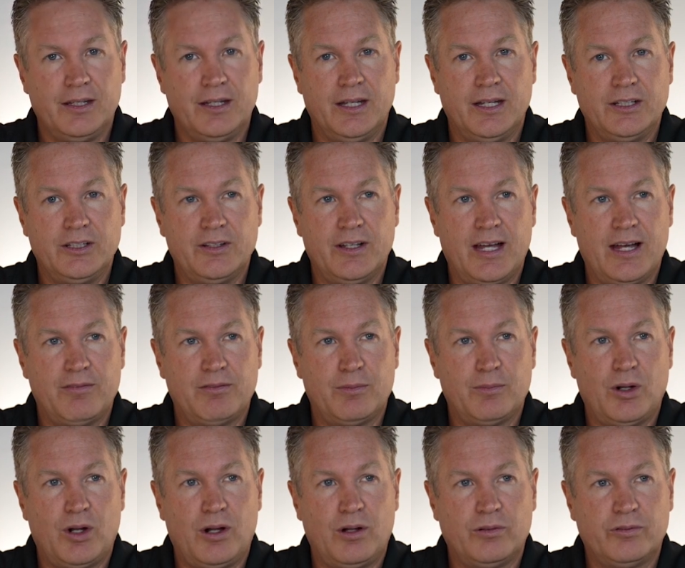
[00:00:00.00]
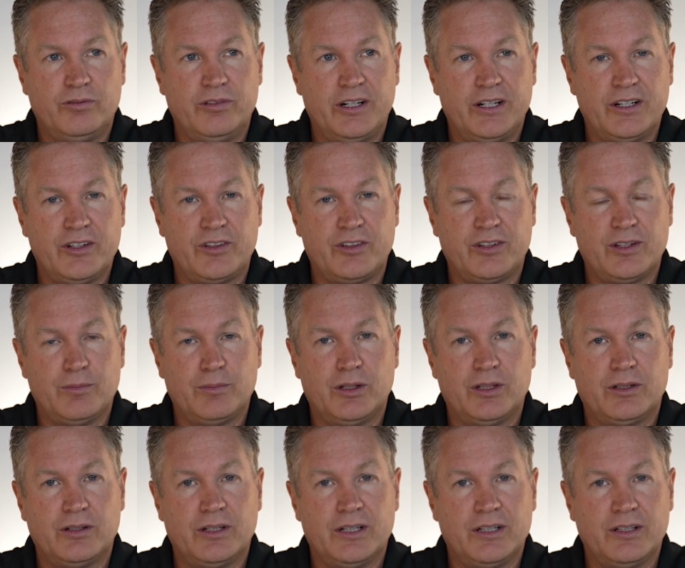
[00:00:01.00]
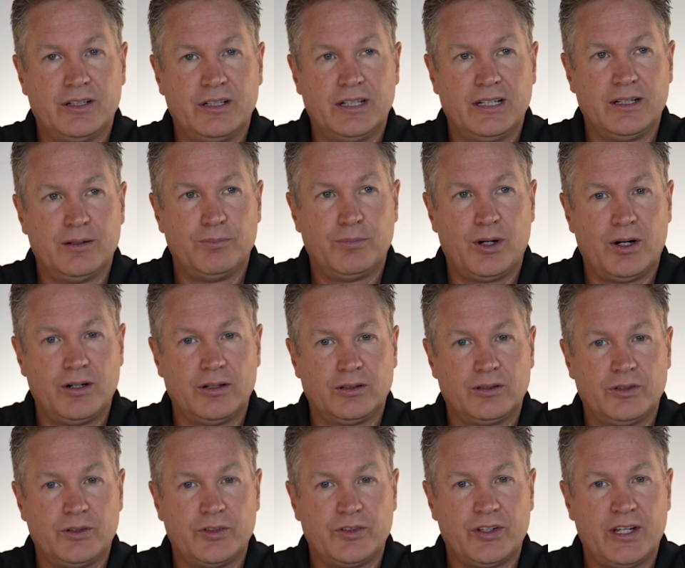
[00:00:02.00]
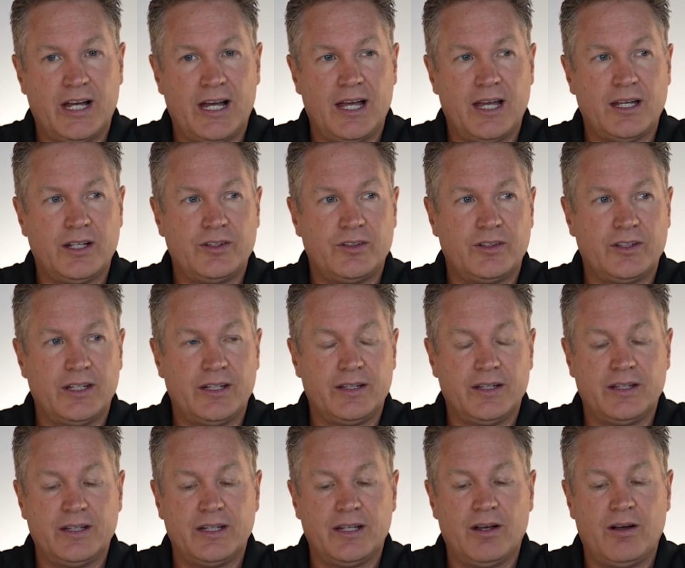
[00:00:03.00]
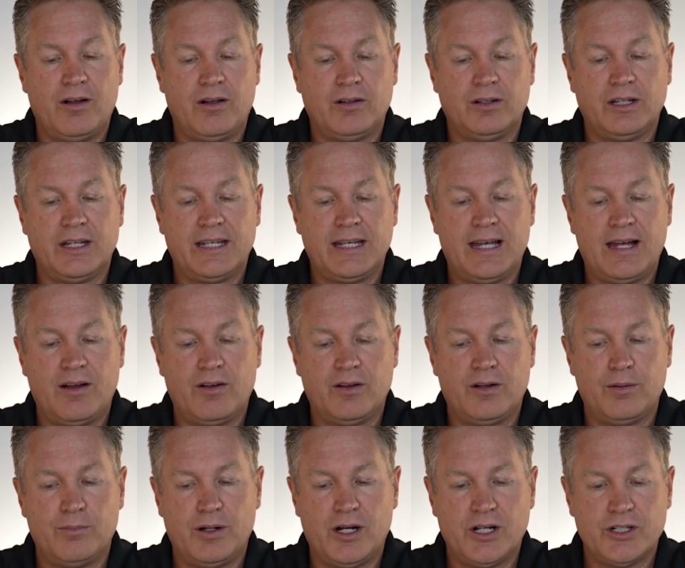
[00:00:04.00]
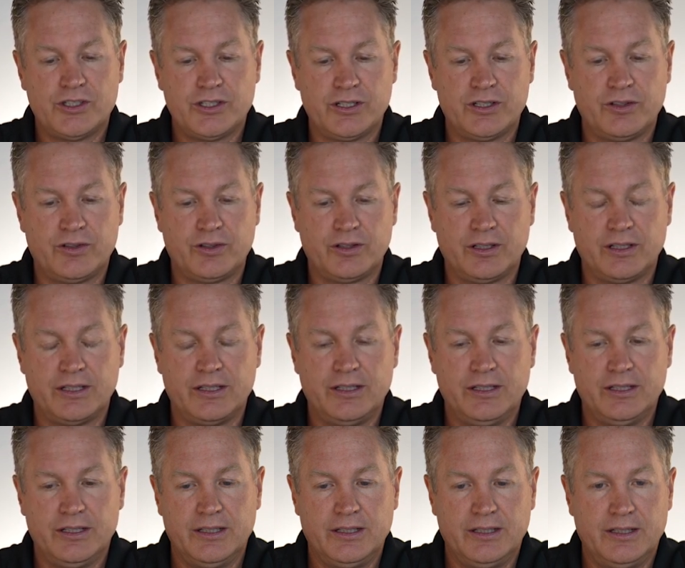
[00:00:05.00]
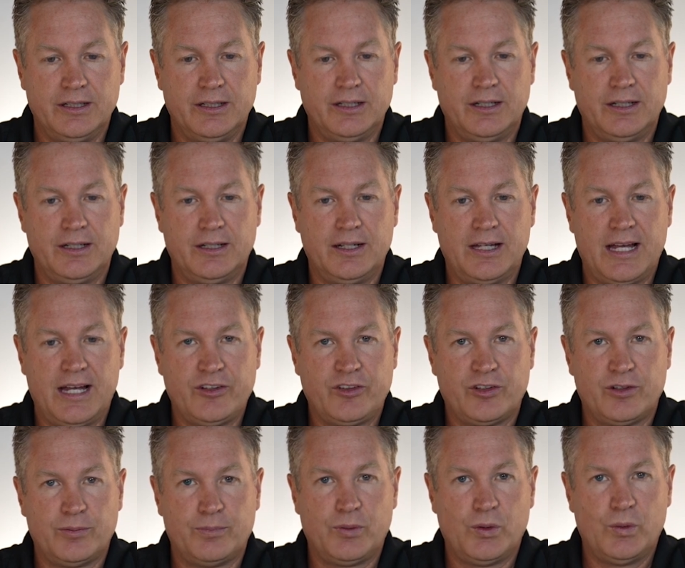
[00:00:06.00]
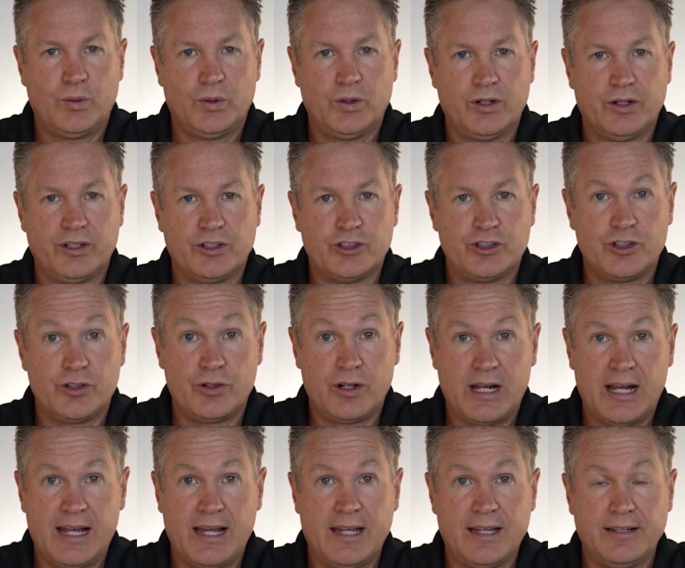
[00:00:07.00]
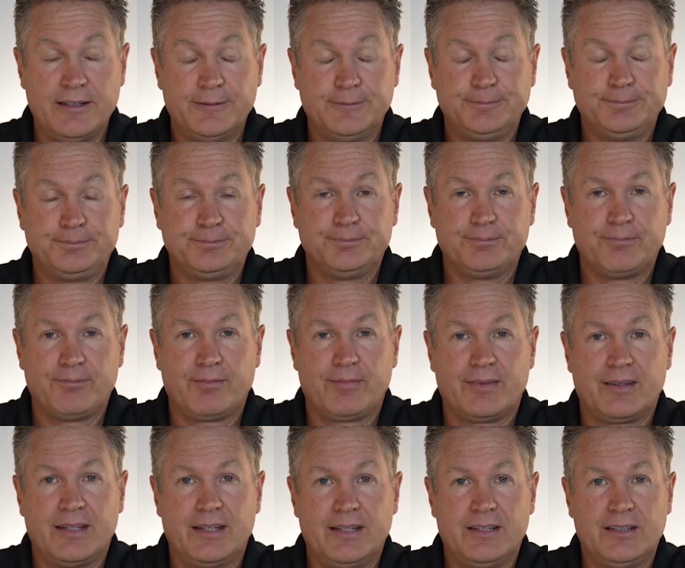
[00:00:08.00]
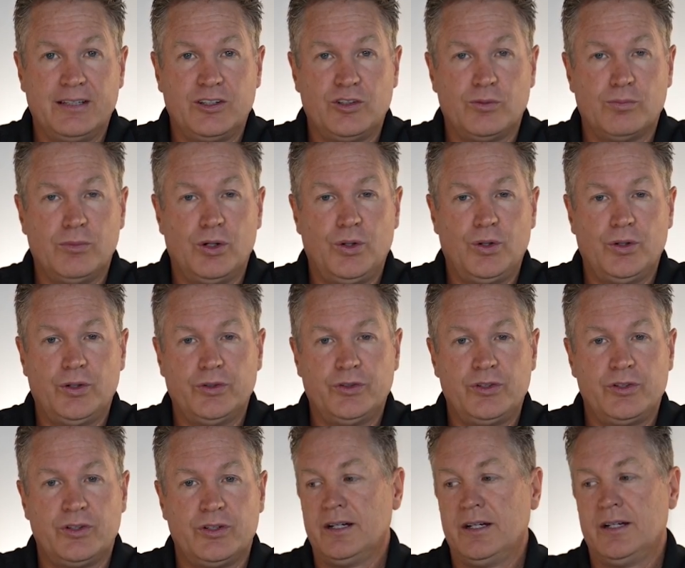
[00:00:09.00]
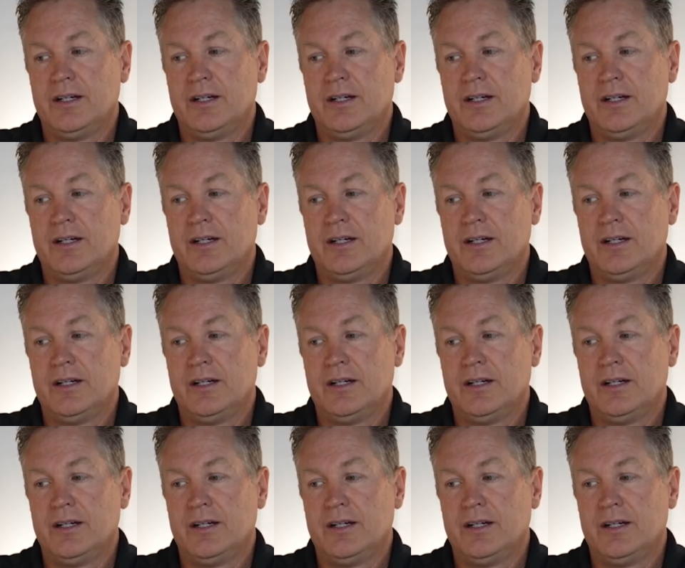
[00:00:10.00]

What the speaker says: and you have them all very similar in particle size, and then they all lay out homogeneously as they're poured and dried in these molds,